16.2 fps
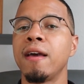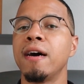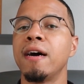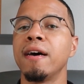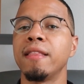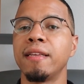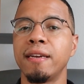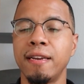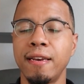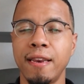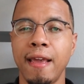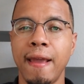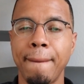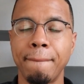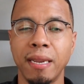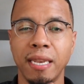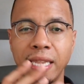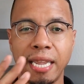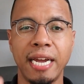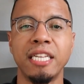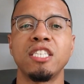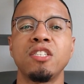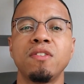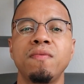Other than that,
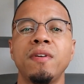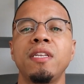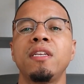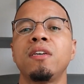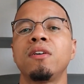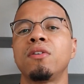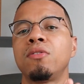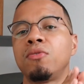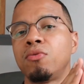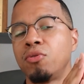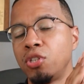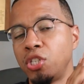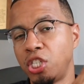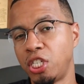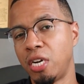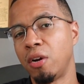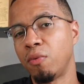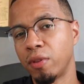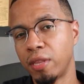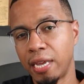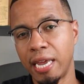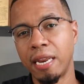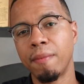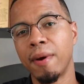like this video, share
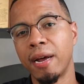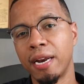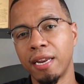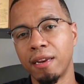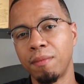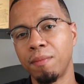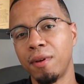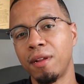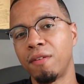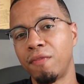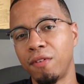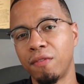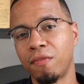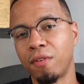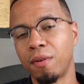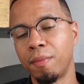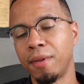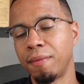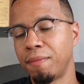with anybody who can benefit from